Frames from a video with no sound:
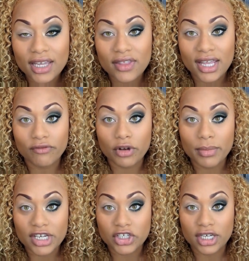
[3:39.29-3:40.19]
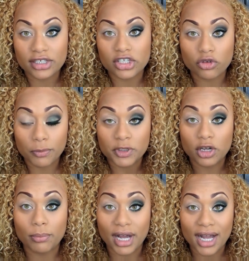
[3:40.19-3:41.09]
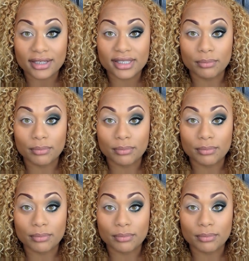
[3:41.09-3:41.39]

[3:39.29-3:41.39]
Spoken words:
in the information description box